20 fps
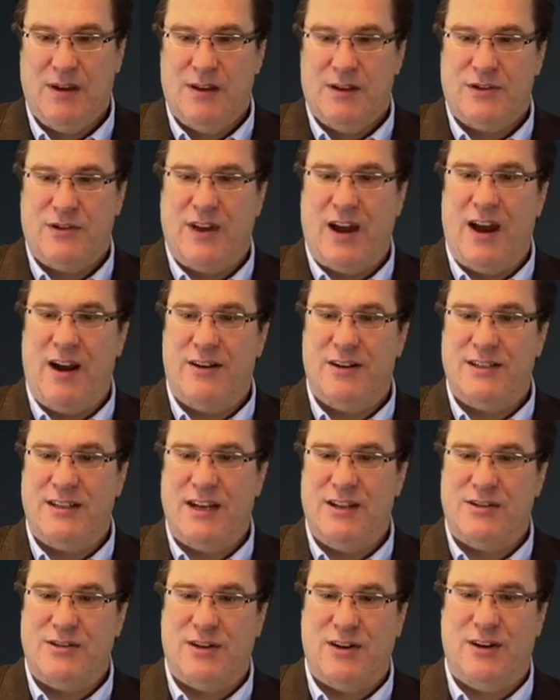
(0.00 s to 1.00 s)
So the IR
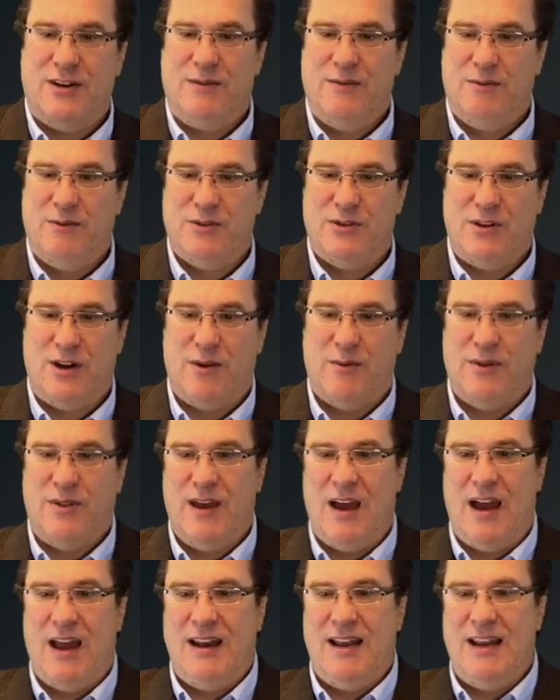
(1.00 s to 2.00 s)
sensor, we'll start with
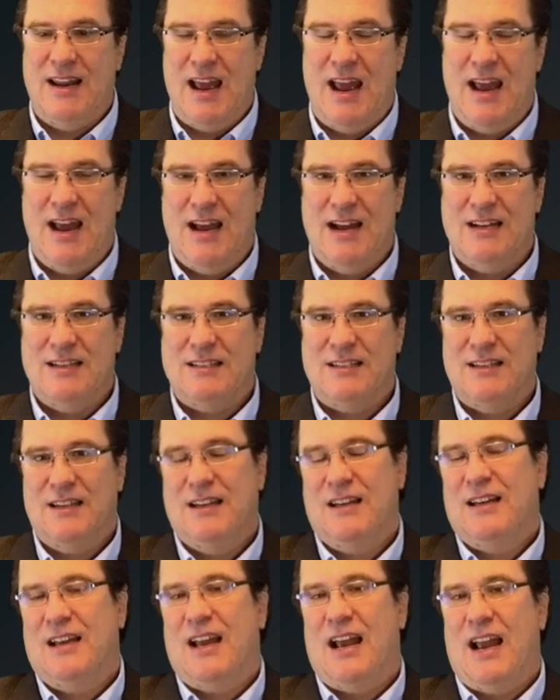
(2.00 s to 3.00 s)
that. It has
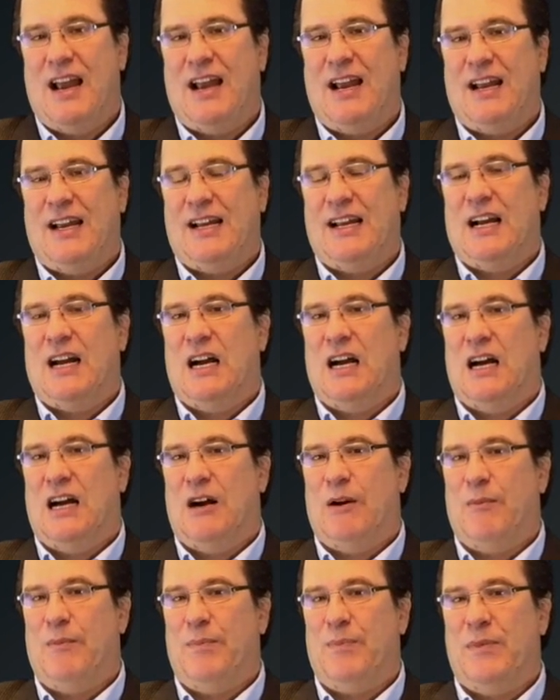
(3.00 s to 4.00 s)
the
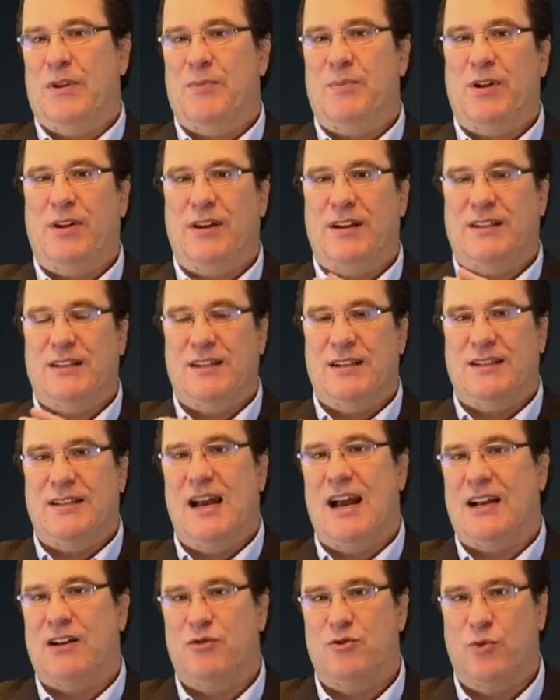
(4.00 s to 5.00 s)
ability to
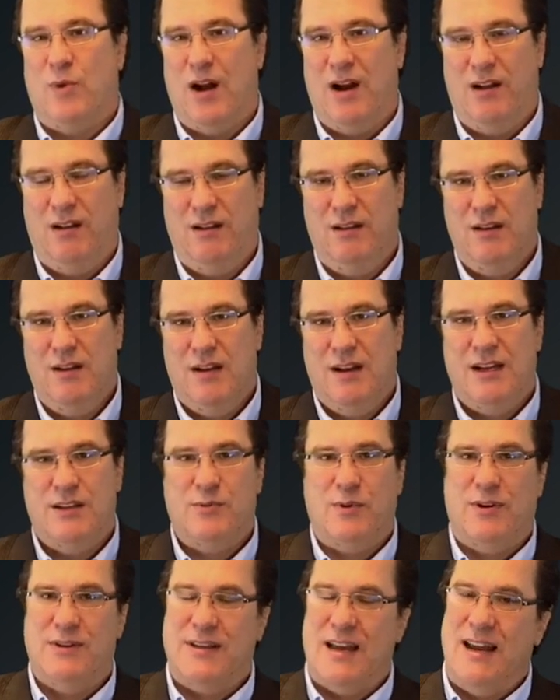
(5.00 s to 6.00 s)
detect dwell, as
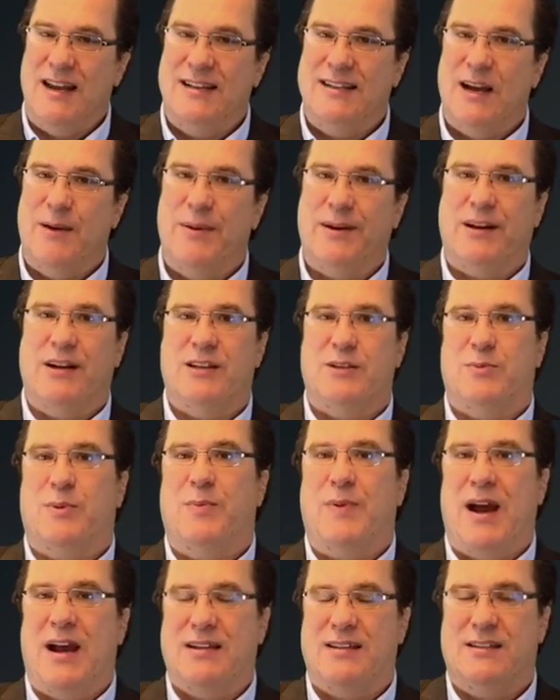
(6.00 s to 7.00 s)
well as any time a customer
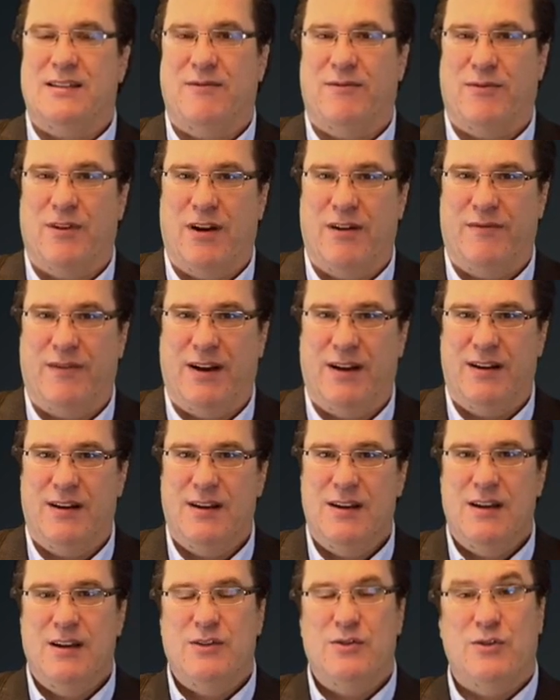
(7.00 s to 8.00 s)
passes in front of it.
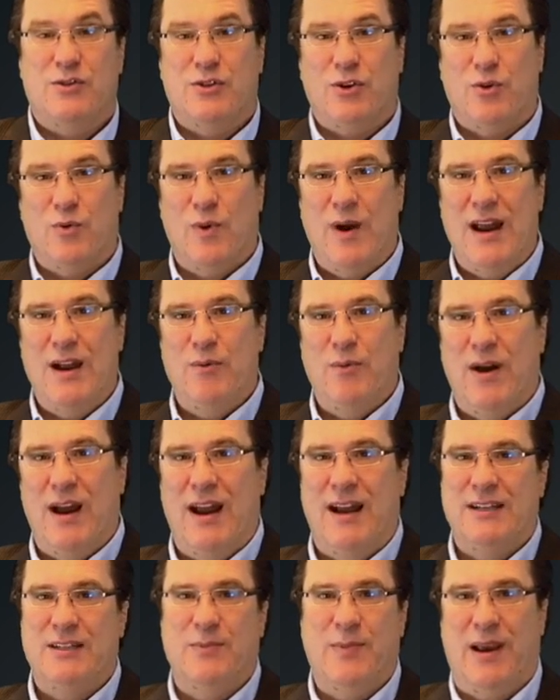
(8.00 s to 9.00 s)
So it's a great
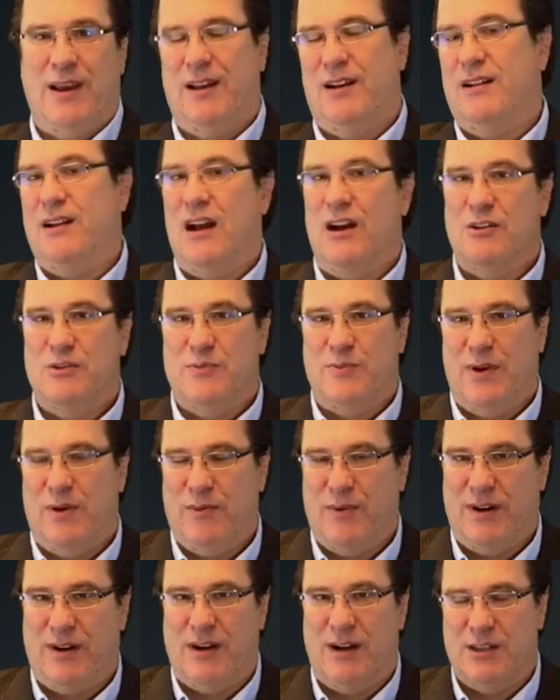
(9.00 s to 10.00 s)
way to make an announcement
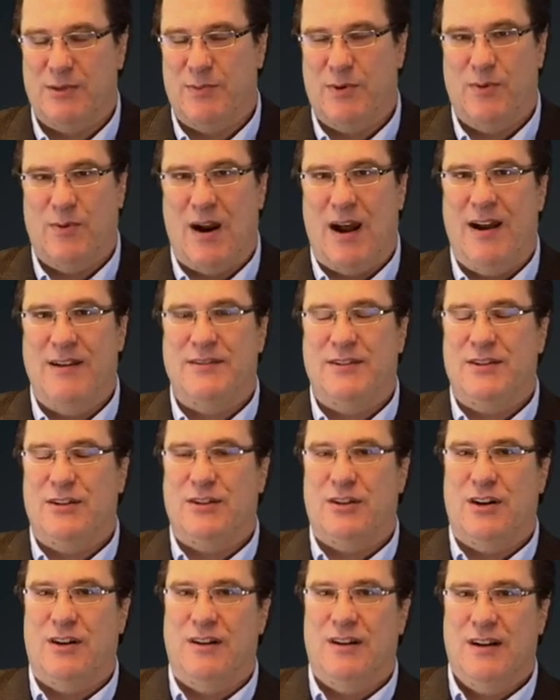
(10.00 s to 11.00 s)
when a customer arrives in
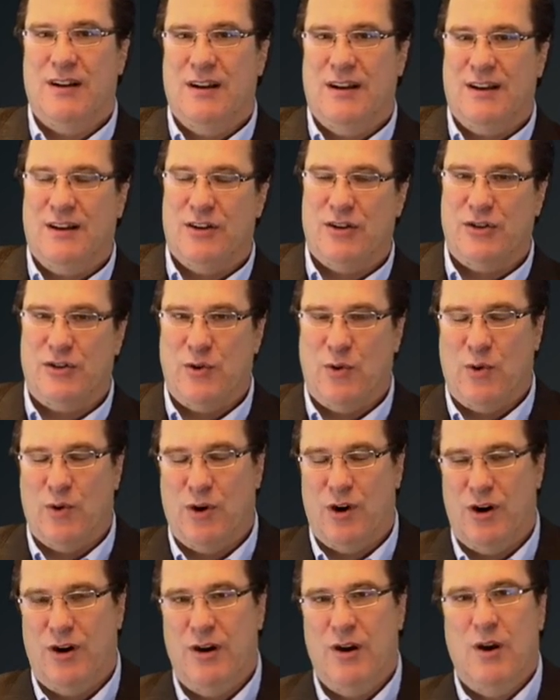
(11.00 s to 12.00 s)
your
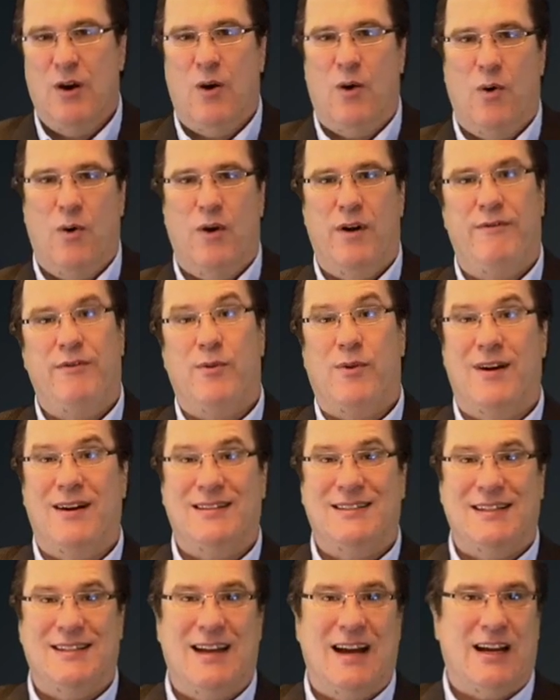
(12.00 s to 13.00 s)
store, or if you want to
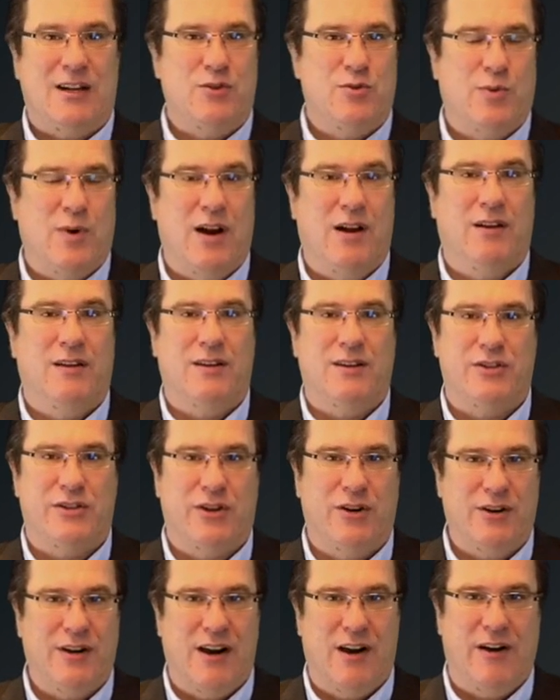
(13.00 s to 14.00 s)
detect dwell in a
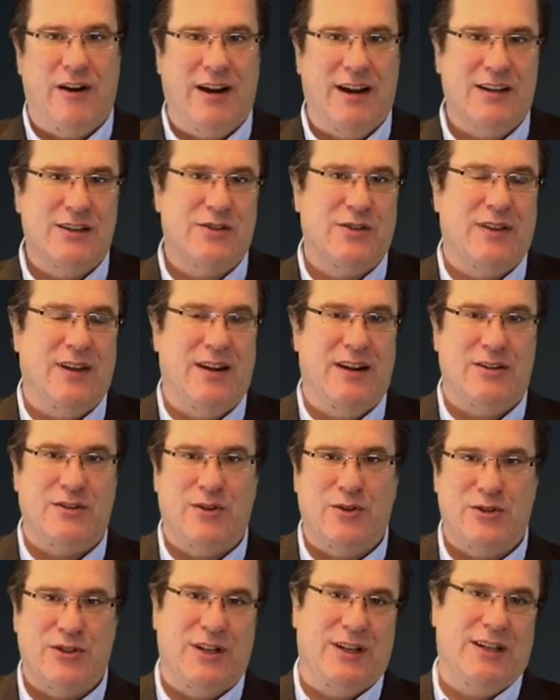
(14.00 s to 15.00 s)
certain area so that an
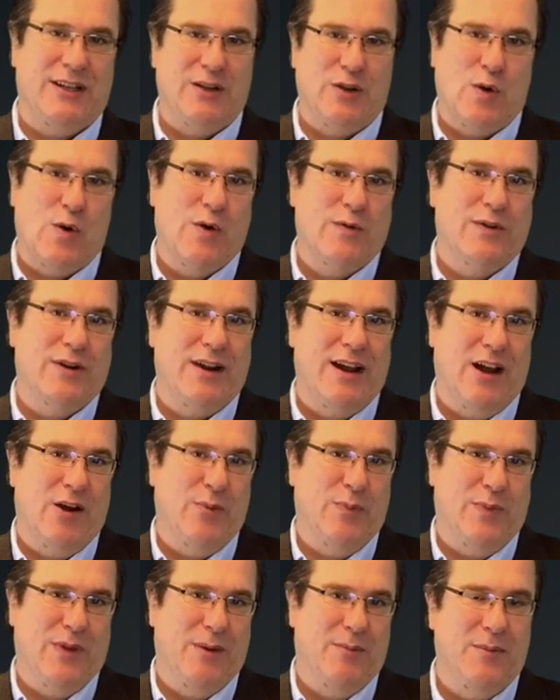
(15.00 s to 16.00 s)
associate can go over and
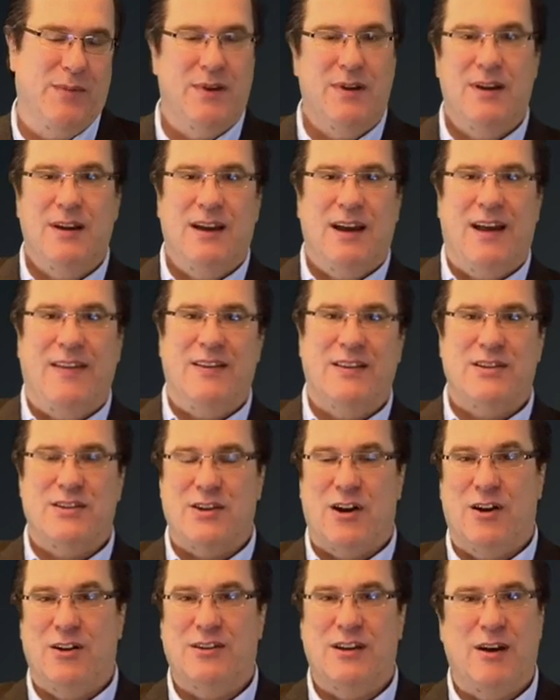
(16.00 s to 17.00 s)
help them. And this is
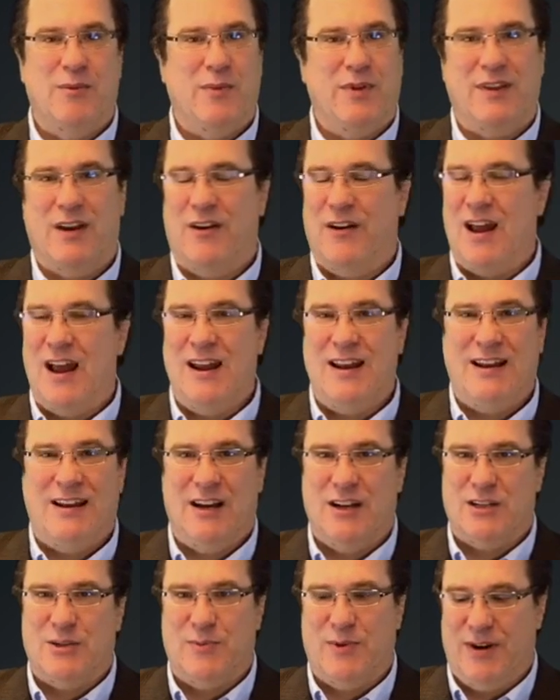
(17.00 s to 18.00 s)
all done without any
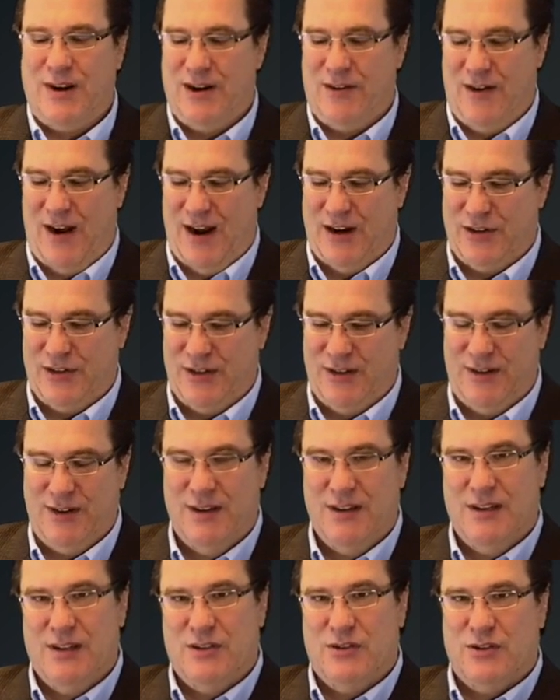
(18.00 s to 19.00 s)
customer interaction.
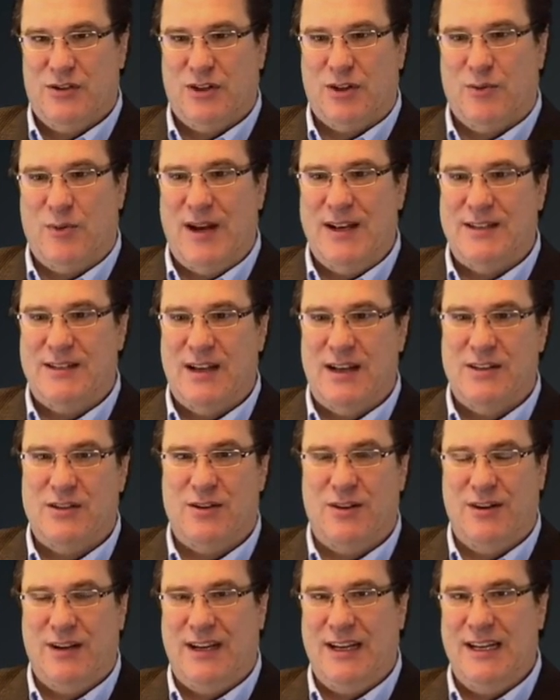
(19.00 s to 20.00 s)
So it's a great
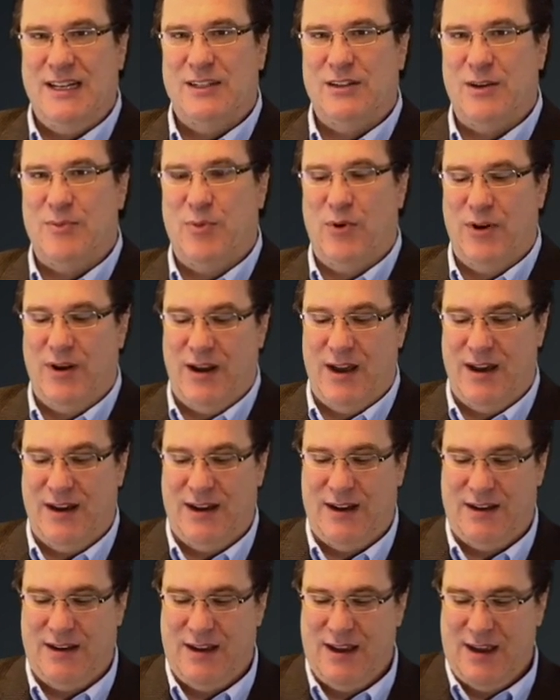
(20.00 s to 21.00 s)
sensor to easily put
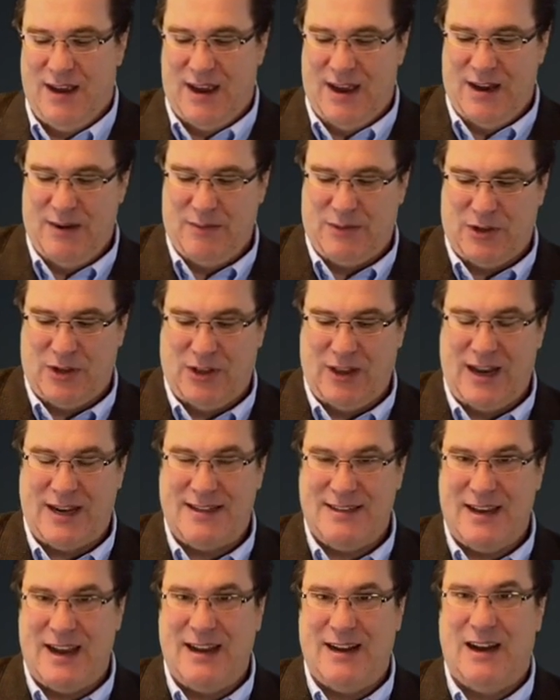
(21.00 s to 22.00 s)
in and collect
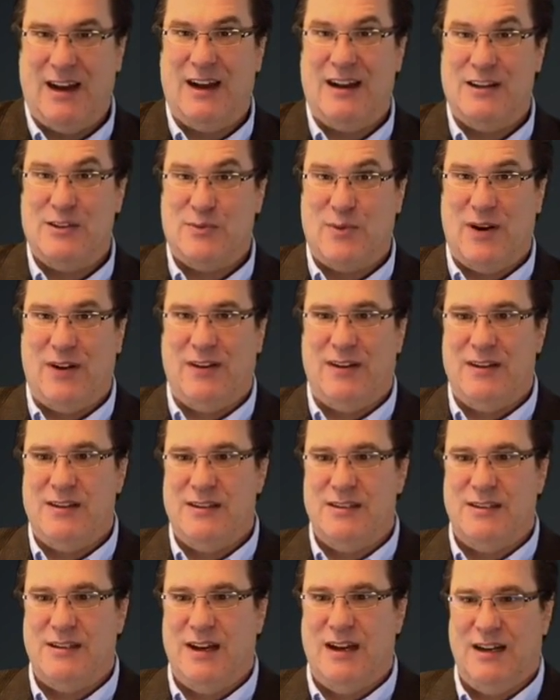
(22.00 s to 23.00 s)
data, as well
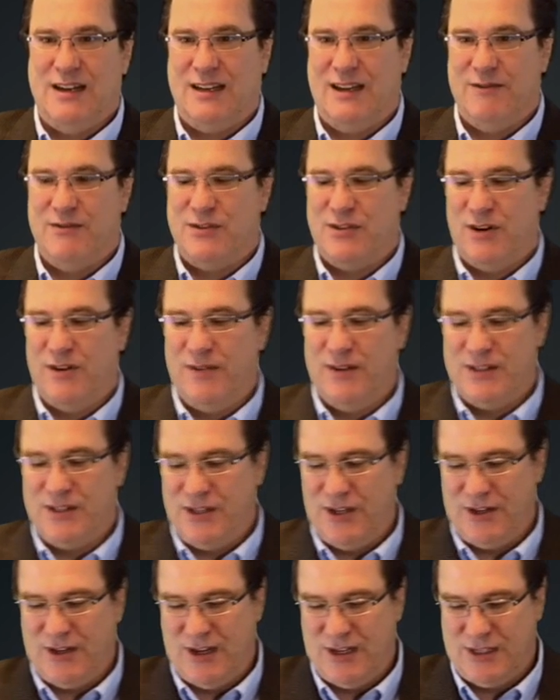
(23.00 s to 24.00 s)
as give service to
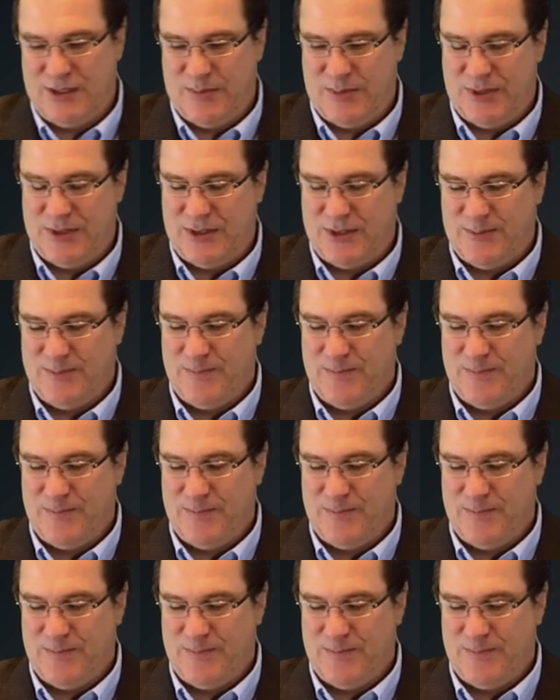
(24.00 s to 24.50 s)
your customers.